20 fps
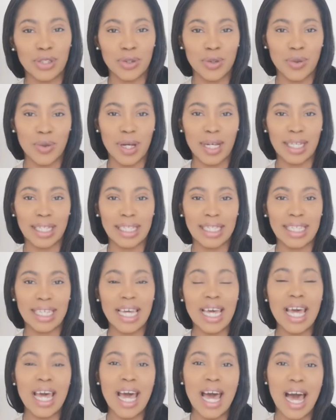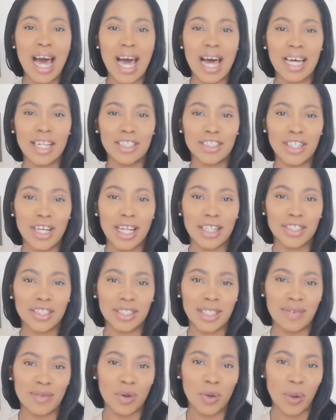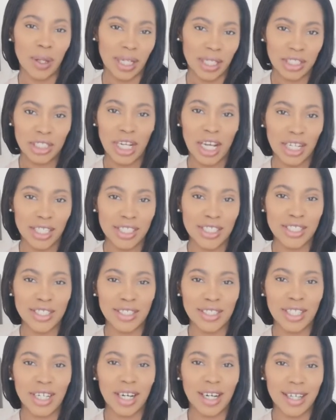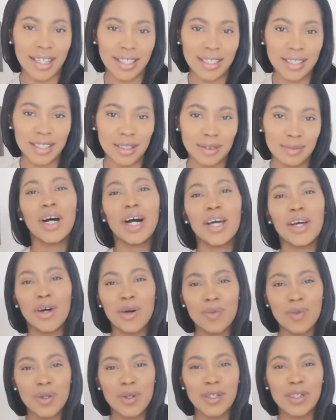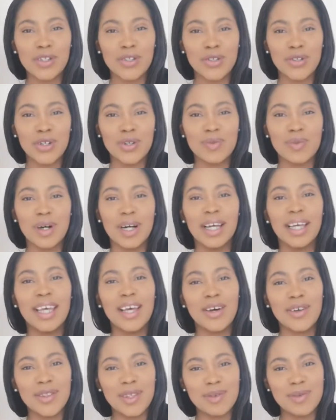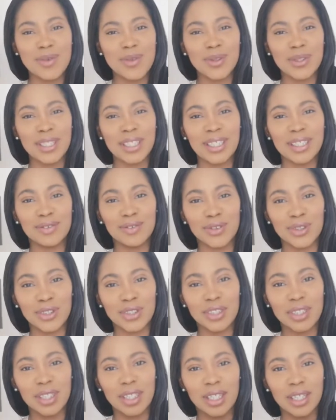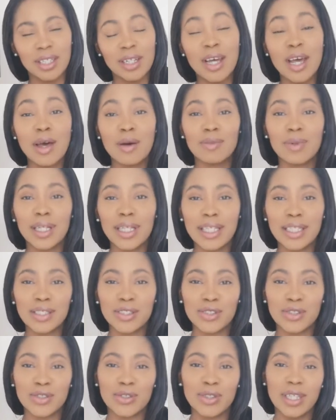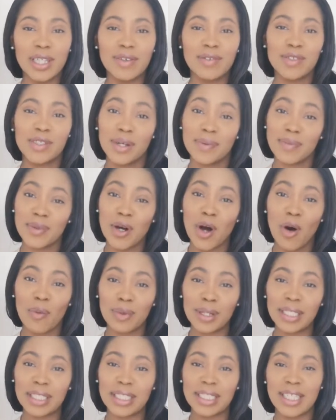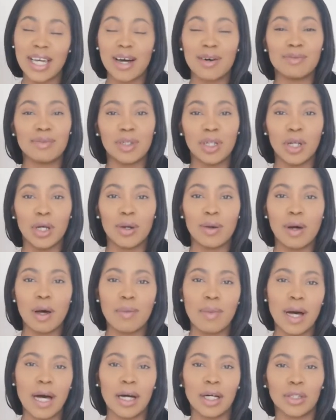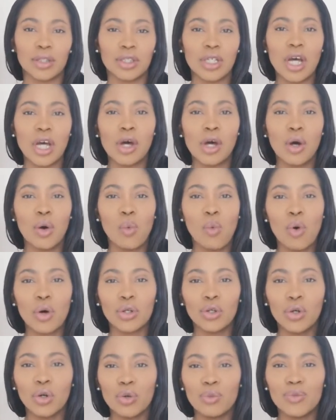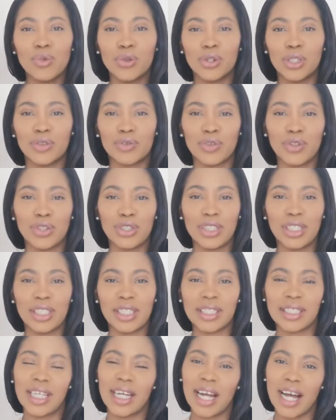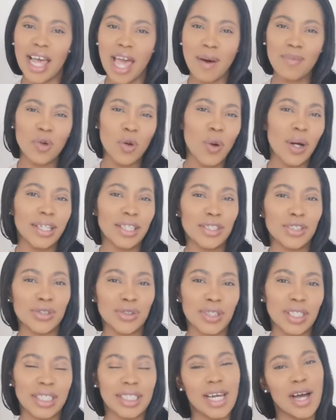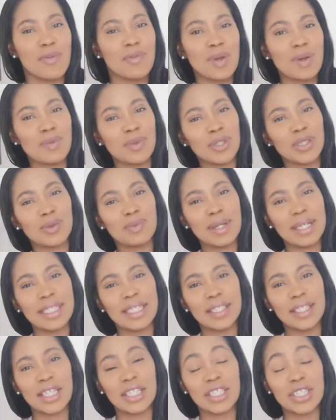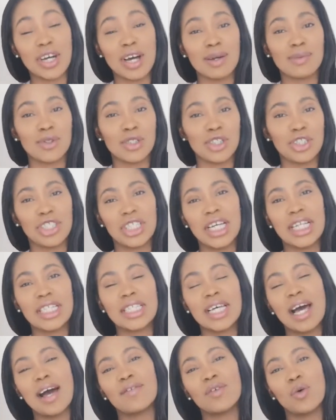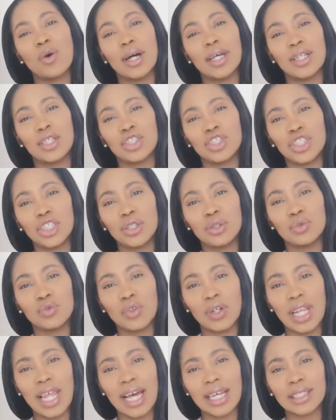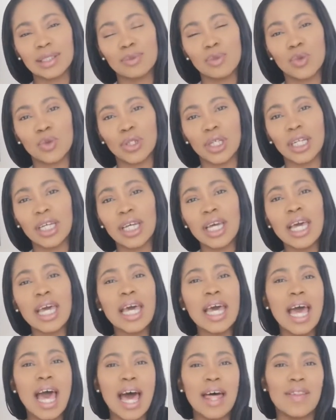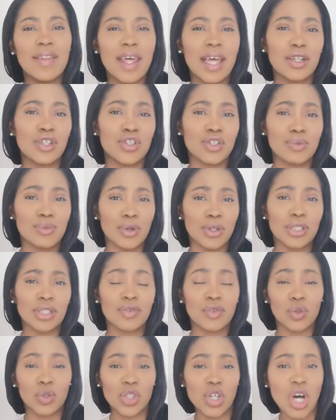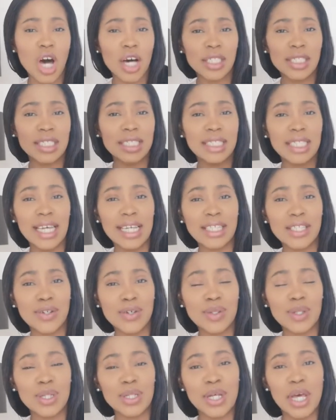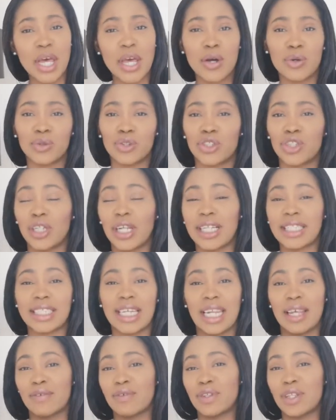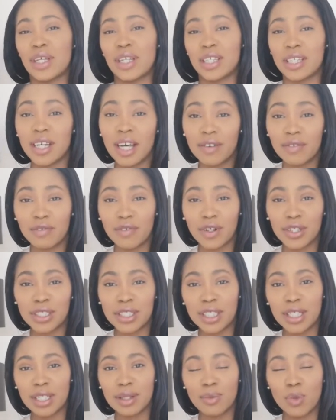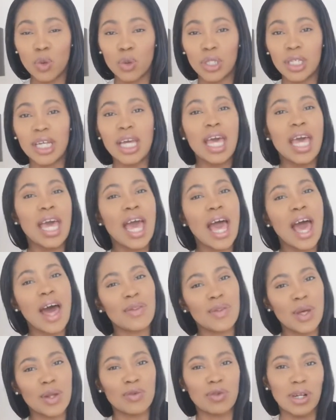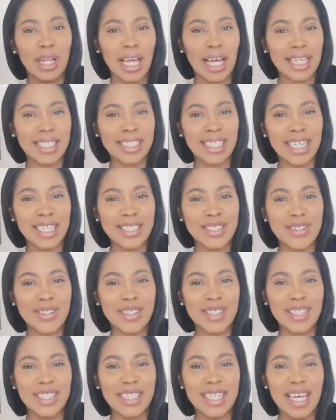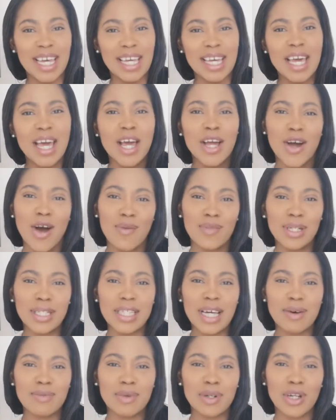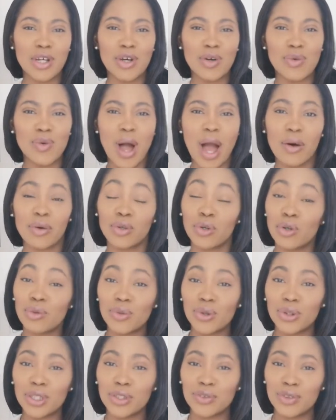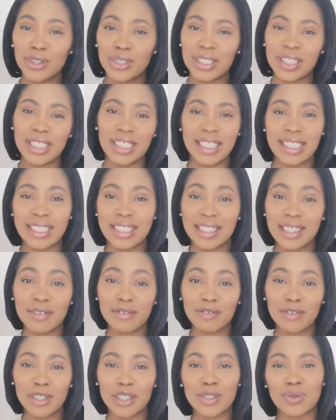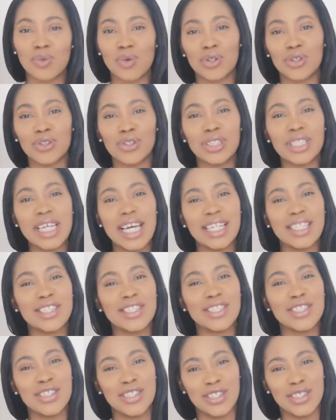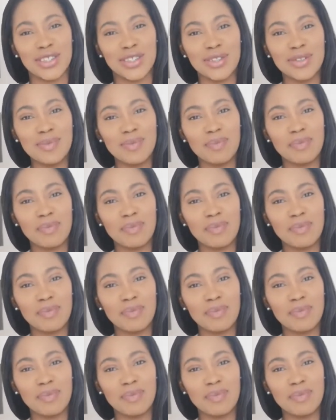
quickly and just have a quick chat to you guys. I hope you enjoyed my healthy morning routine. Please do leave some comments down below about what your morning routine is like. I am quite intrigued how people are spending their time. Do you tend to have quite a chilled, relaxed morning and then do most of your tasks later in the day, or do you like to get everything done first thing in the morning and then relax later in the day? Comment down below how your morning routine is different, what you tend to do.